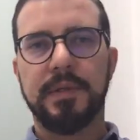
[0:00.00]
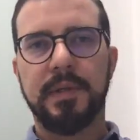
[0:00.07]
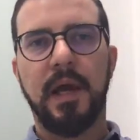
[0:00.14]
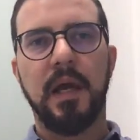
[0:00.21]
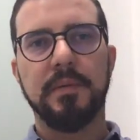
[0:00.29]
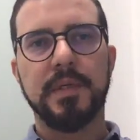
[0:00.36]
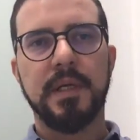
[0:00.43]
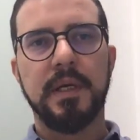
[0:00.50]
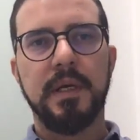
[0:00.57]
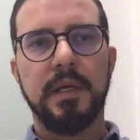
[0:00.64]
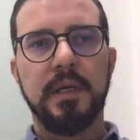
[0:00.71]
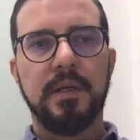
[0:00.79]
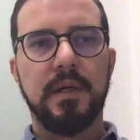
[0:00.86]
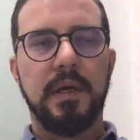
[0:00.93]
times,
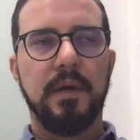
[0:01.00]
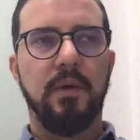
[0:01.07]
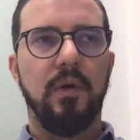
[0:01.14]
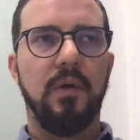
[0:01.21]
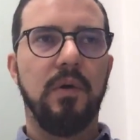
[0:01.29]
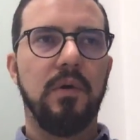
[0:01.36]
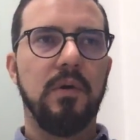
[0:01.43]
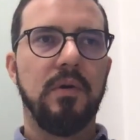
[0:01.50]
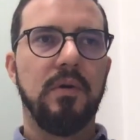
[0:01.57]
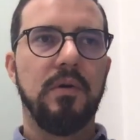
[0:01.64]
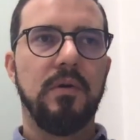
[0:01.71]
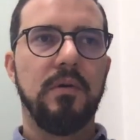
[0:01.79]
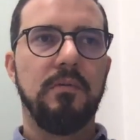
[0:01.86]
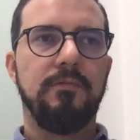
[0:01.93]

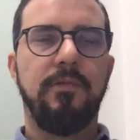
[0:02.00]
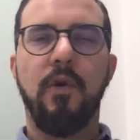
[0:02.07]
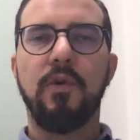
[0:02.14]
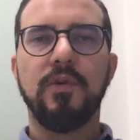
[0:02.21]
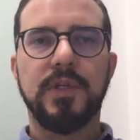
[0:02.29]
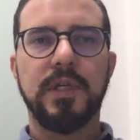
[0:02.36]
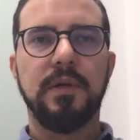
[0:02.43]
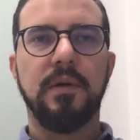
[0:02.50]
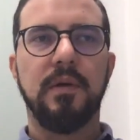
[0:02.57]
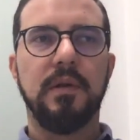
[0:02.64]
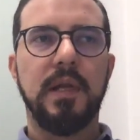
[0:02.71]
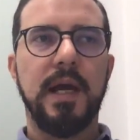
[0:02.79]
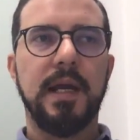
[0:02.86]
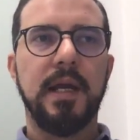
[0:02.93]
or focusing on
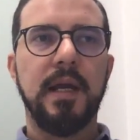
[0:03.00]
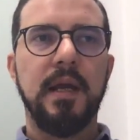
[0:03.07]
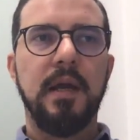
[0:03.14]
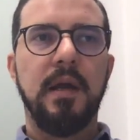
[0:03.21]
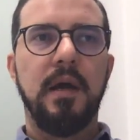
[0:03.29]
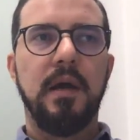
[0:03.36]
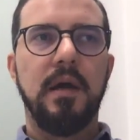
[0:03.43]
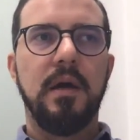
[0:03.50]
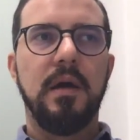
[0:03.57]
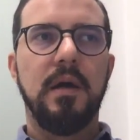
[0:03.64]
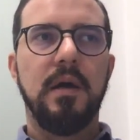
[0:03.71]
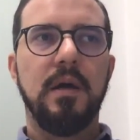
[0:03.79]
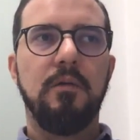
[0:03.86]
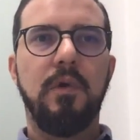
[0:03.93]
like
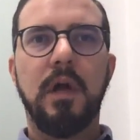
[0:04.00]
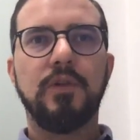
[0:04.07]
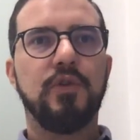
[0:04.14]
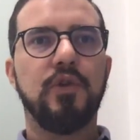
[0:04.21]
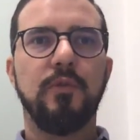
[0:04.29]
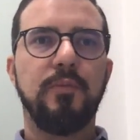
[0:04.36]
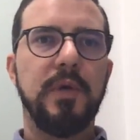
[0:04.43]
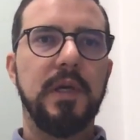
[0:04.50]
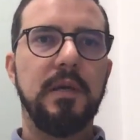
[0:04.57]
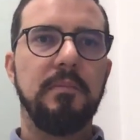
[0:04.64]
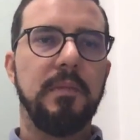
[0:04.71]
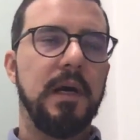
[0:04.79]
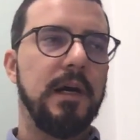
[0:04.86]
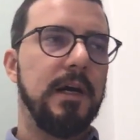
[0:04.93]
what should be
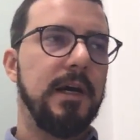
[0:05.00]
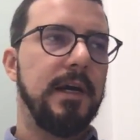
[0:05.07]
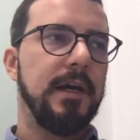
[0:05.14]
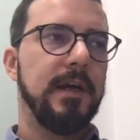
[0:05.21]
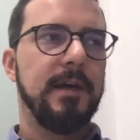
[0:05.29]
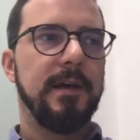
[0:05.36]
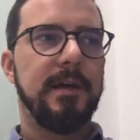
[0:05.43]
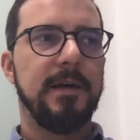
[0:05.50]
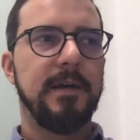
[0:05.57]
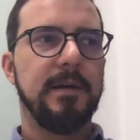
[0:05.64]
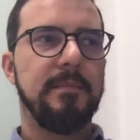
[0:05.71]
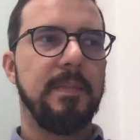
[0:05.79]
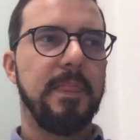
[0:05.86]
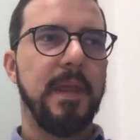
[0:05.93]
my
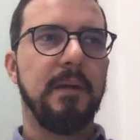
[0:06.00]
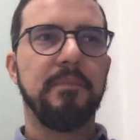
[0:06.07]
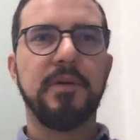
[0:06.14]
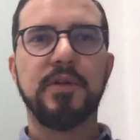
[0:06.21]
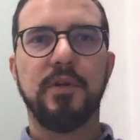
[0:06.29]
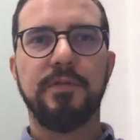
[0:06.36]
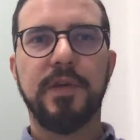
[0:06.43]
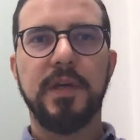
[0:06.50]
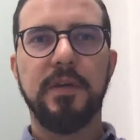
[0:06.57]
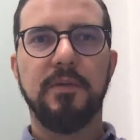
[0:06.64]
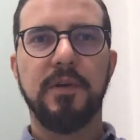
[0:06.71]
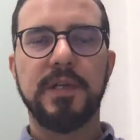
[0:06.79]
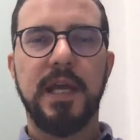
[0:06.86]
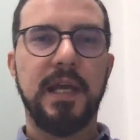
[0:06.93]
numbers of
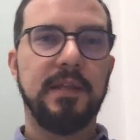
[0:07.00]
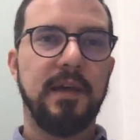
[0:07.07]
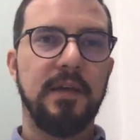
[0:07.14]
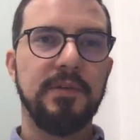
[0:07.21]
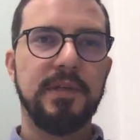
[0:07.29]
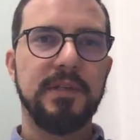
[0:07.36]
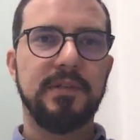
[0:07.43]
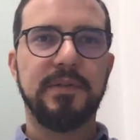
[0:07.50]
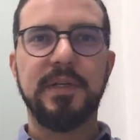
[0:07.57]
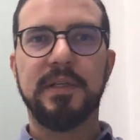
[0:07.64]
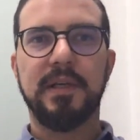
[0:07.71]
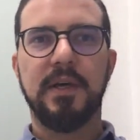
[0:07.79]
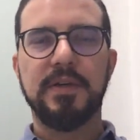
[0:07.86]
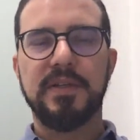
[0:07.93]
keywords, 800,
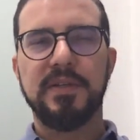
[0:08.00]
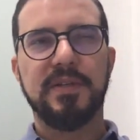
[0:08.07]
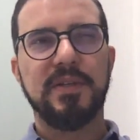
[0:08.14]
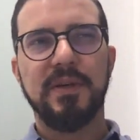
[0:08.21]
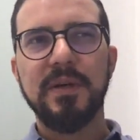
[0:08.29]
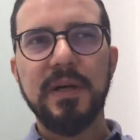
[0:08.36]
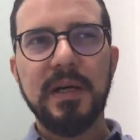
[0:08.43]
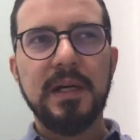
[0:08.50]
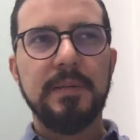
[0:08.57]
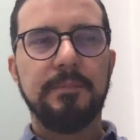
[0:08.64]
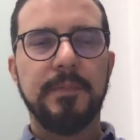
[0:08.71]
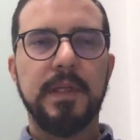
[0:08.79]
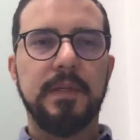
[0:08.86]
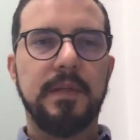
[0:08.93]
3000. So
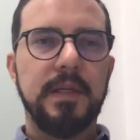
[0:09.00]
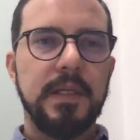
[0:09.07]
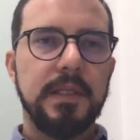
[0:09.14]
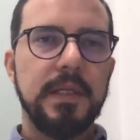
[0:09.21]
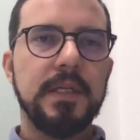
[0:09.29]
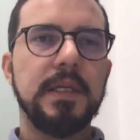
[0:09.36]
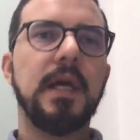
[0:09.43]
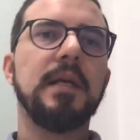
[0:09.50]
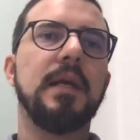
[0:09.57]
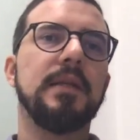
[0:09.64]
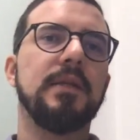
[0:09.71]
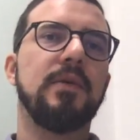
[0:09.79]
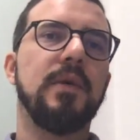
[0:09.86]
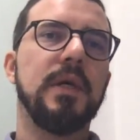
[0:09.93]
these are not
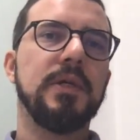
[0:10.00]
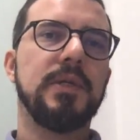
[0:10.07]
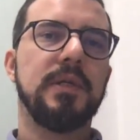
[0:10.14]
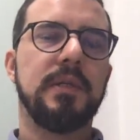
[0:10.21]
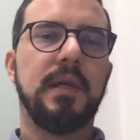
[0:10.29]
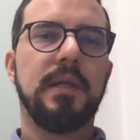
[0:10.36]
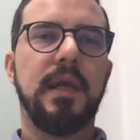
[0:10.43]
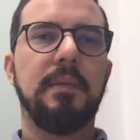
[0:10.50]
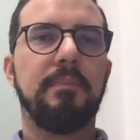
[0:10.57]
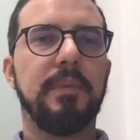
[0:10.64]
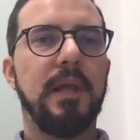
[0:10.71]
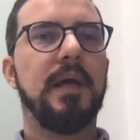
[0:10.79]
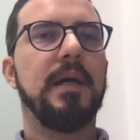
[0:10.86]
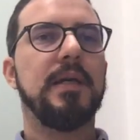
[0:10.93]
the question that
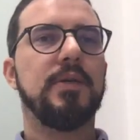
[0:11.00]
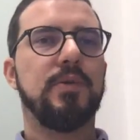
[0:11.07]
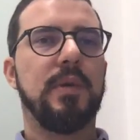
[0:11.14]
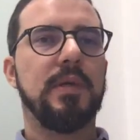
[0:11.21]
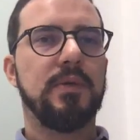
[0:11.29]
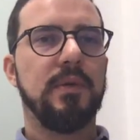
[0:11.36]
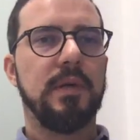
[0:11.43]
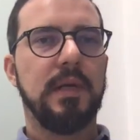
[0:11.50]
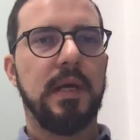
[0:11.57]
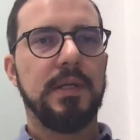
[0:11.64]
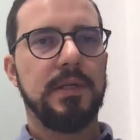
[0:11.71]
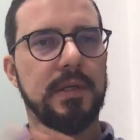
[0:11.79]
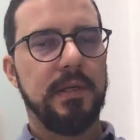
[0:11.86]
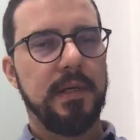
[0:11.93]
applies to SEO
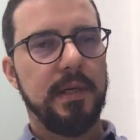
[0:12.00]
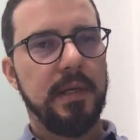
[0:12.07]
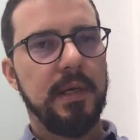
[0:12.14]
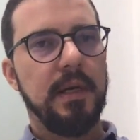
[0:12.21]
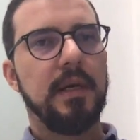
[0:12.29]
industry